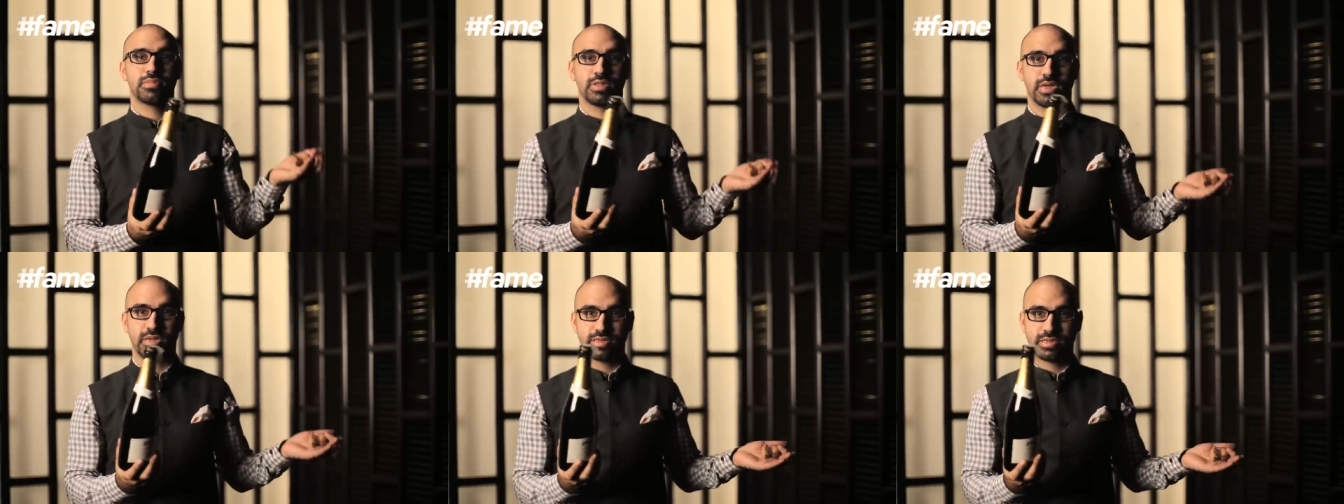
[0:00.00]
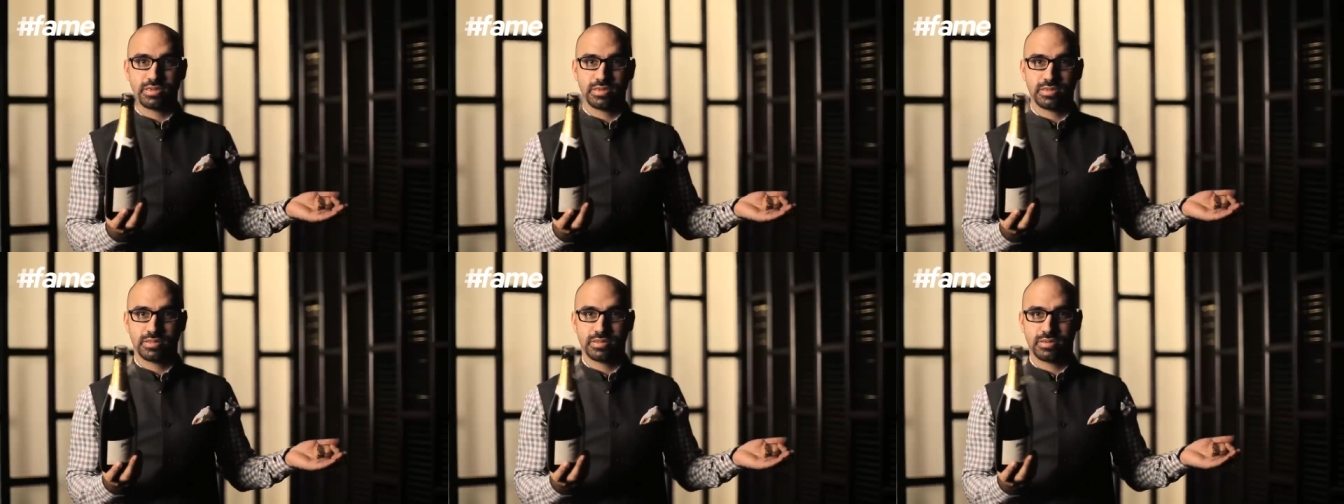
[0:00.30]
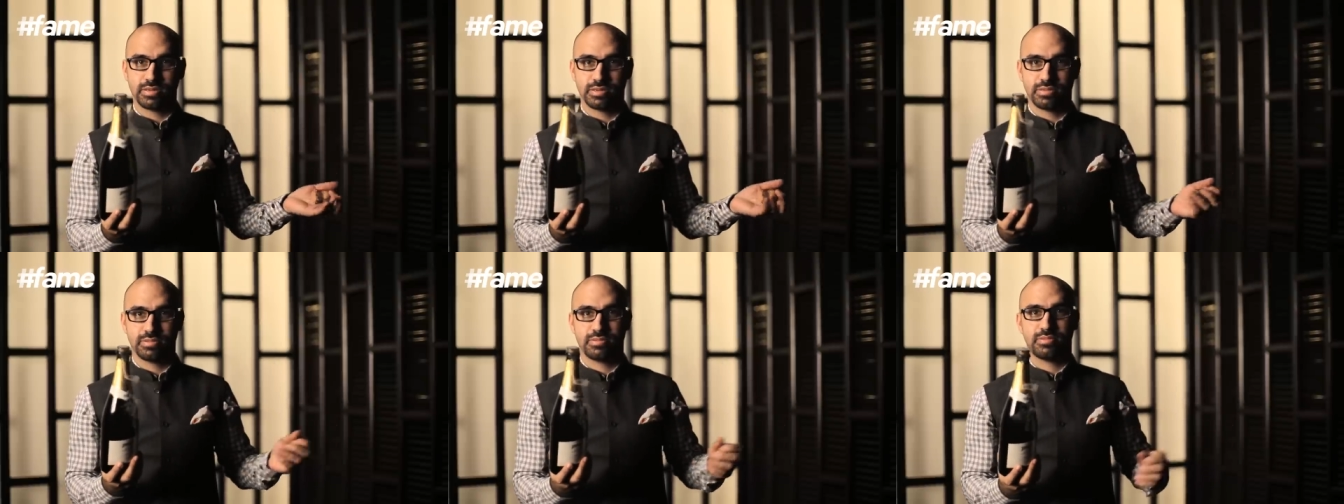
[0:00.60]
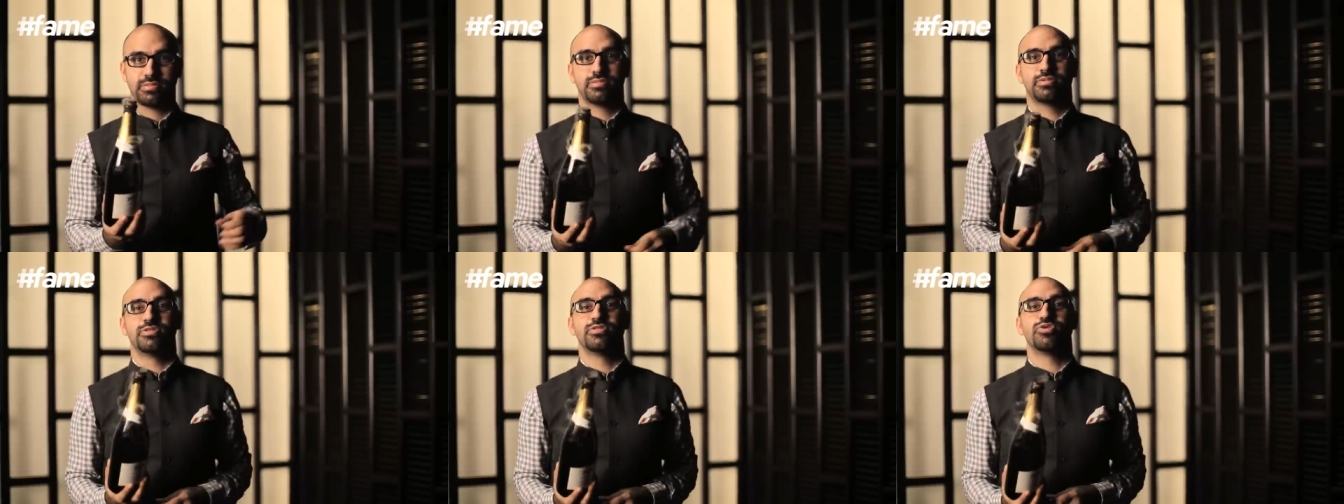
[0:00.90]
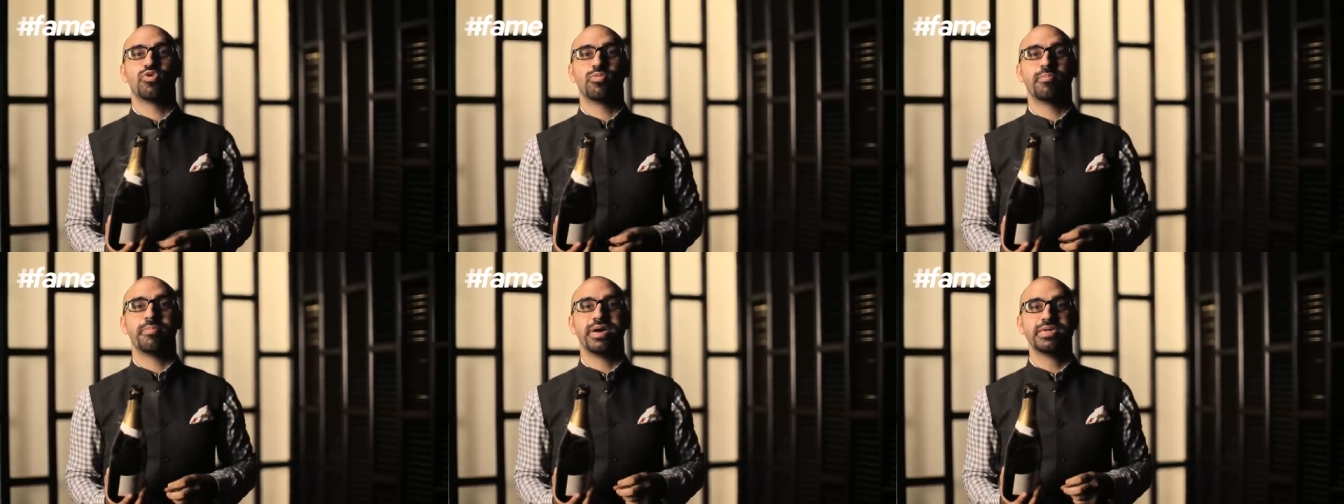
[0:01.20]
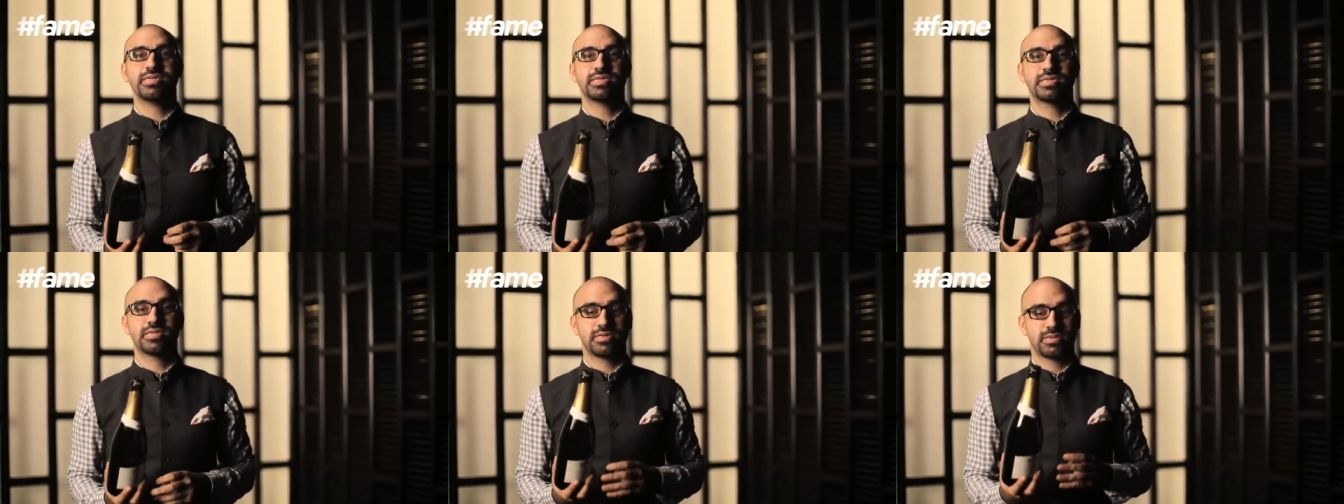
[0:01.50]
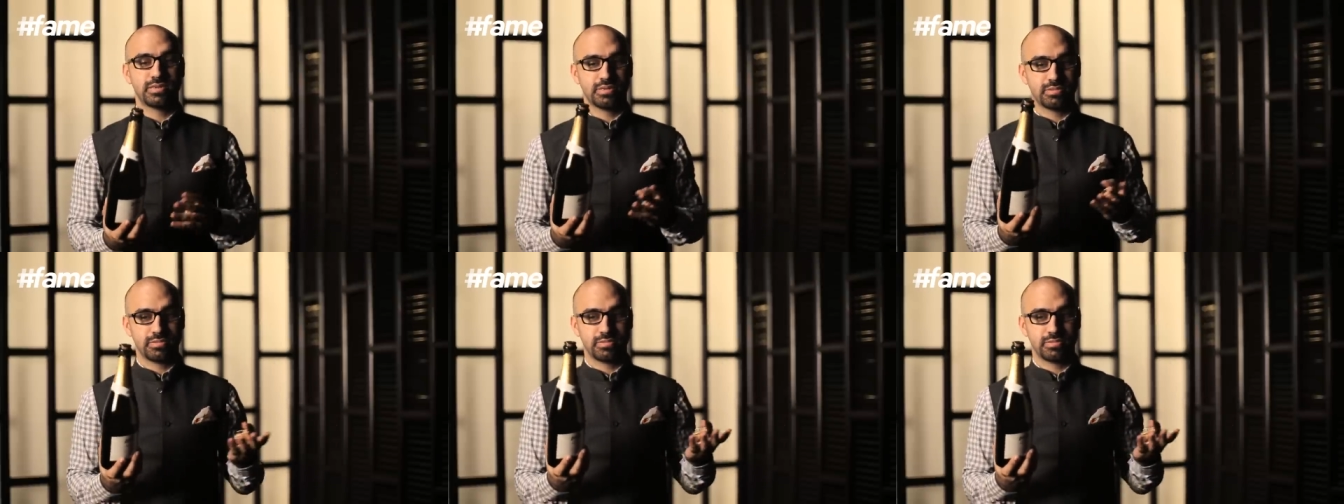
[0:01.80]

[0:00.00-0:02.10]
That's it. No mess,